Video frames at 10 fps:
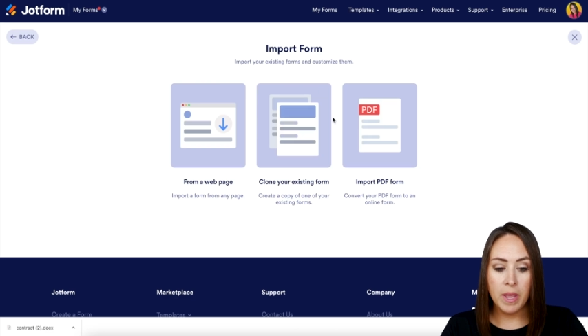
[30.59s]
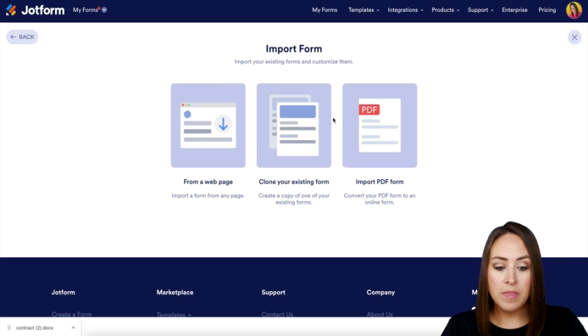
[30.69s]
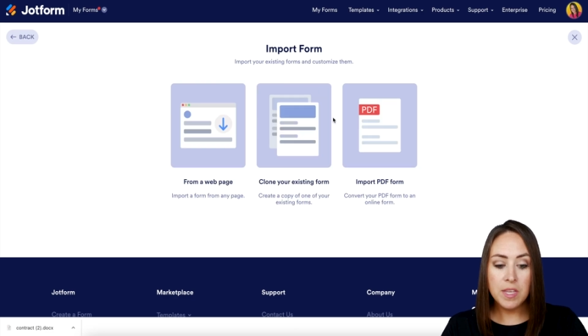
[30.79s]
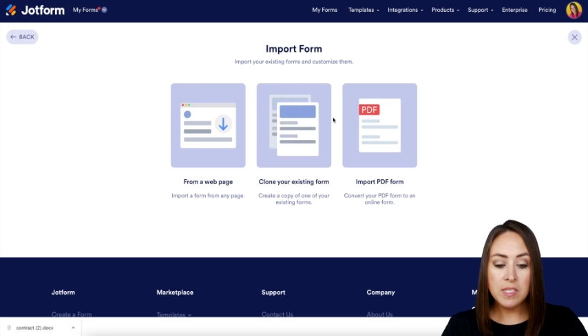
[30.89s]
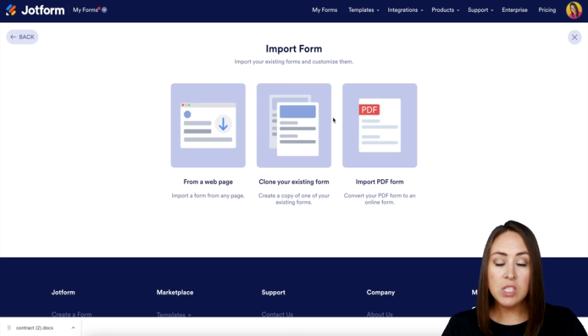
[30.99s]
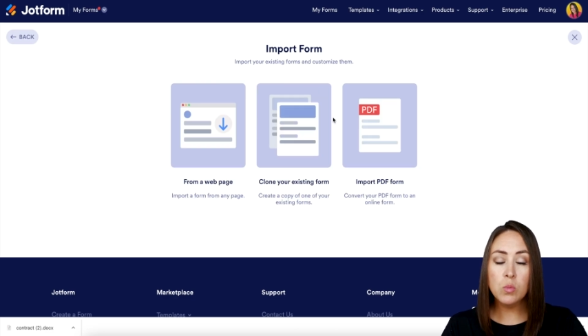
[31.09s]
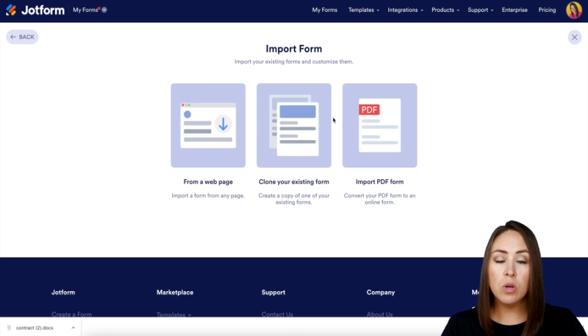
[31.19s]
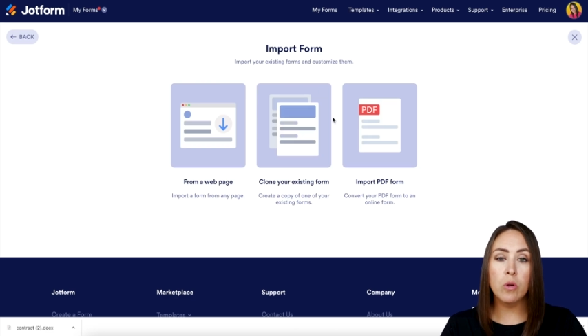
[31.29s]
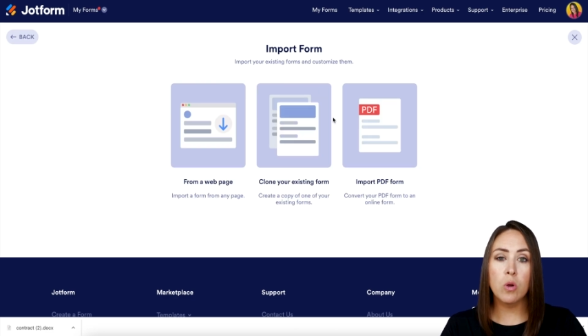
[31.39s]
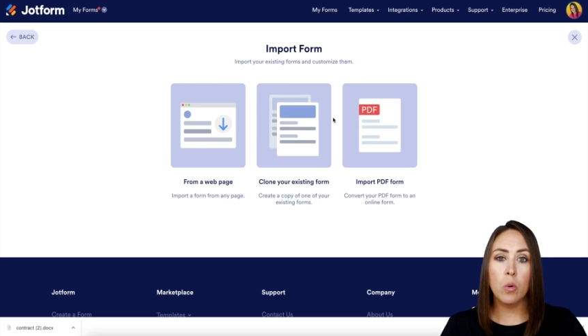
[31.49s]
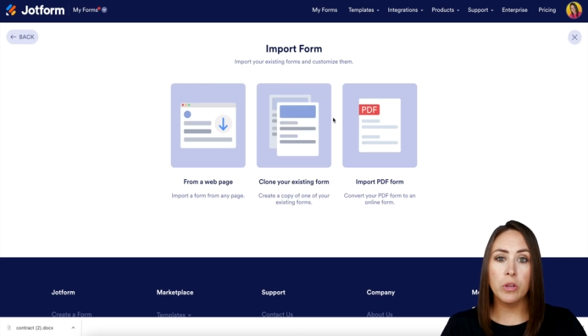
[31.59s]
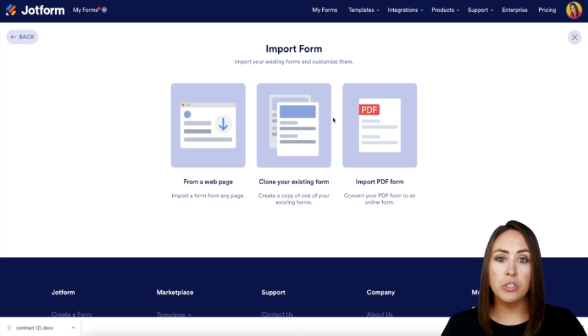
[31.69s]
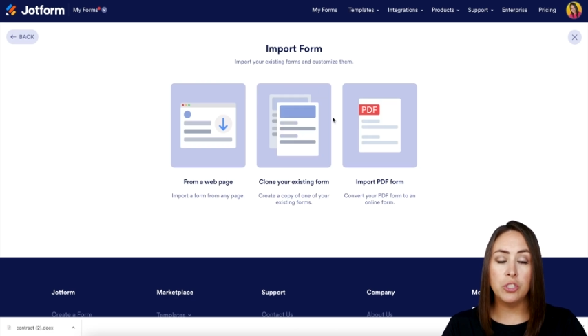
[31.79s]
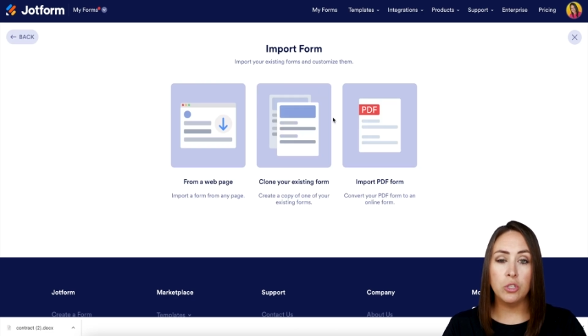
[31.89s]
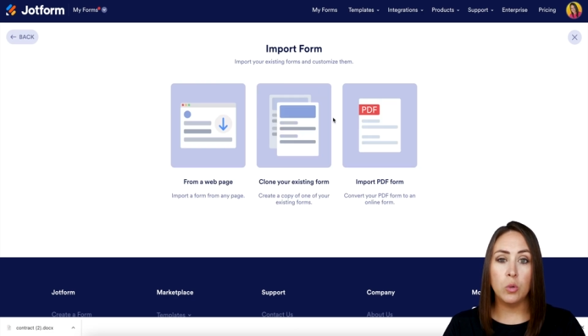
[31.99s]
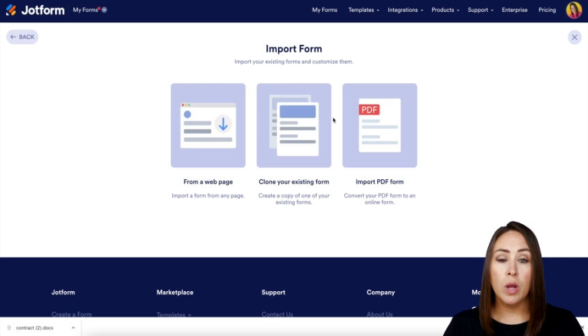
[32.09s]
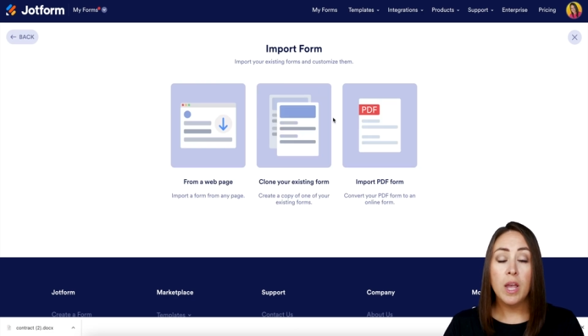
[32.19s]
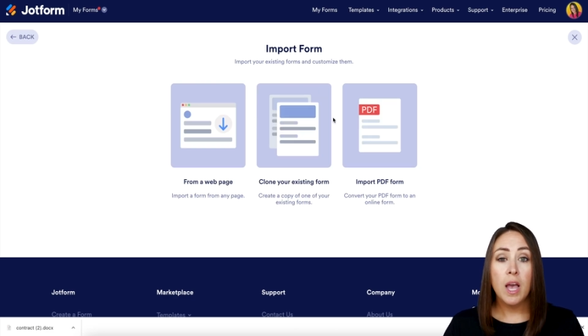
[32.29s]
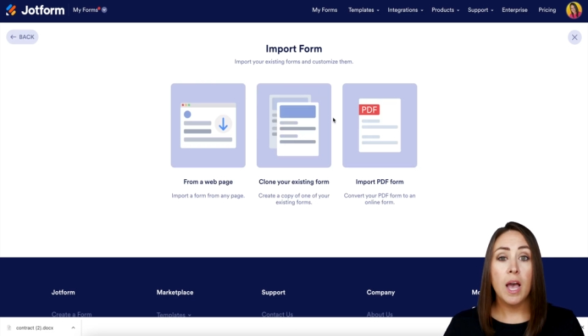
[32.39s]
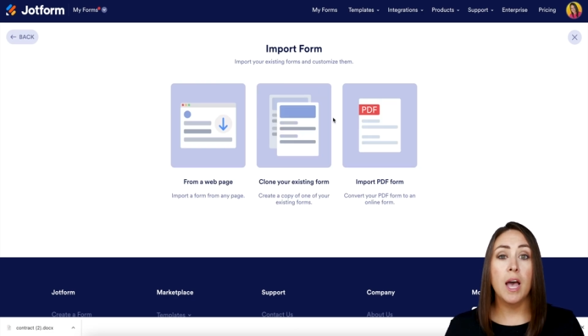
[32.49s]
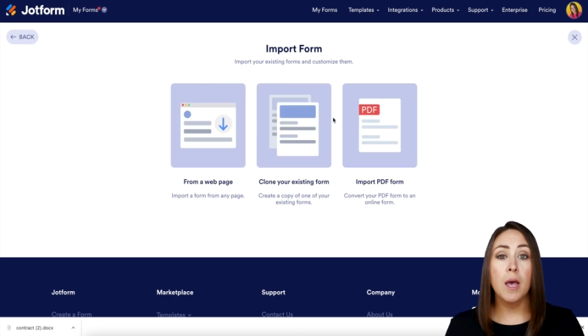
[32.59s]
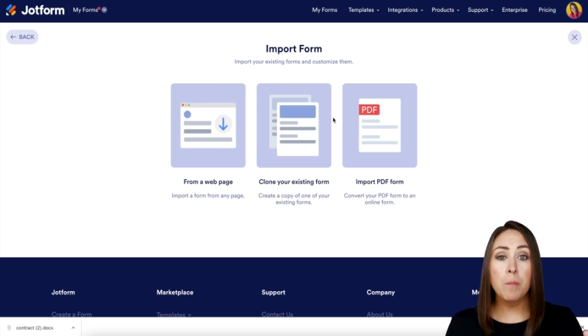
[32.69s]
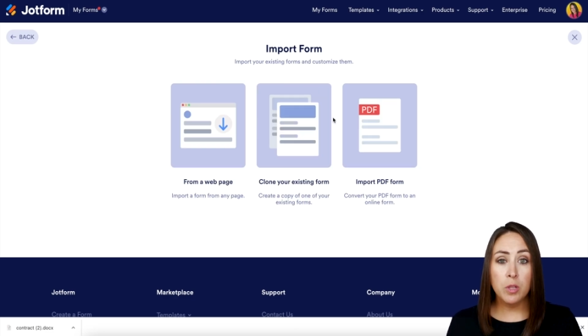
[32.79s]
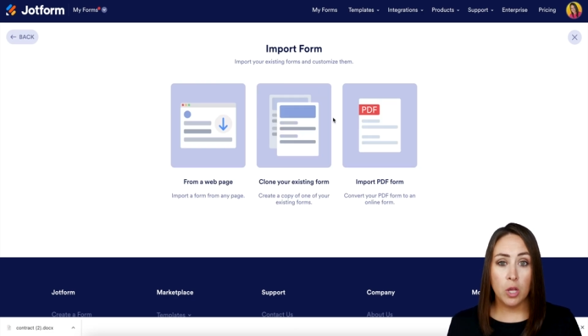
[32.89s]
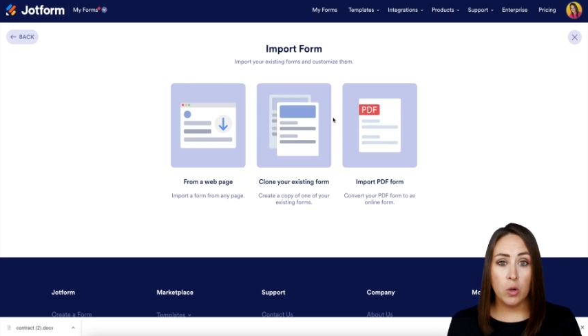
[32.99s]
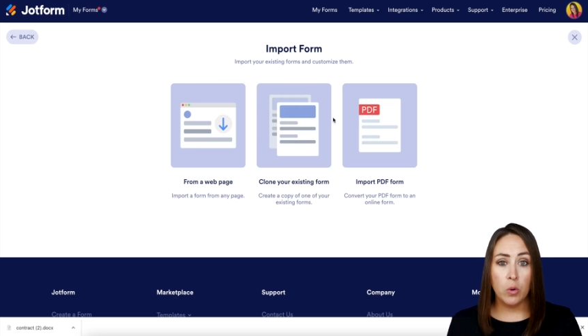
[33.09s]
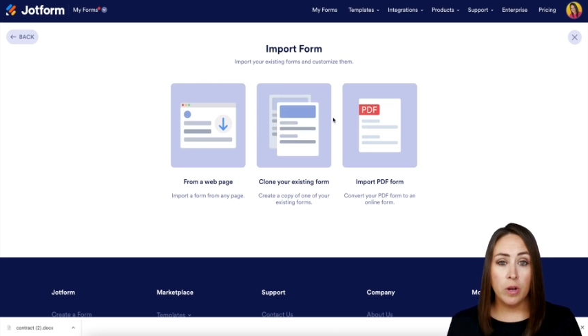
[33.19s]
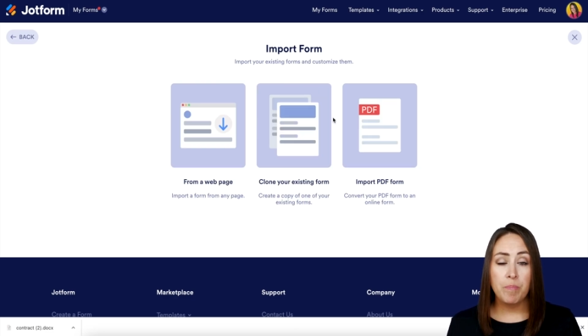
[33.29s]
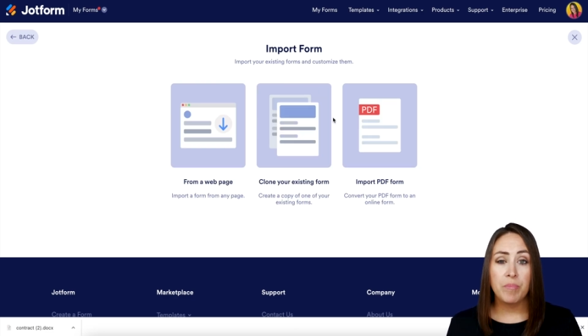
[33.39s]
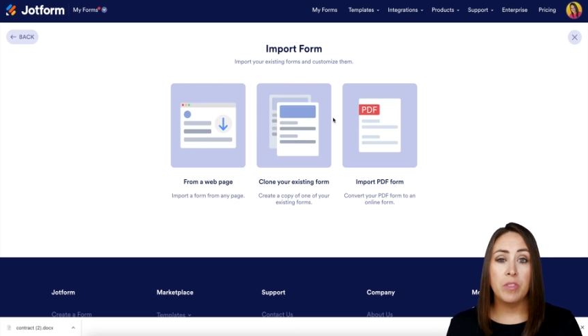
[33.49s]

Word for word: And this is where we're going to upload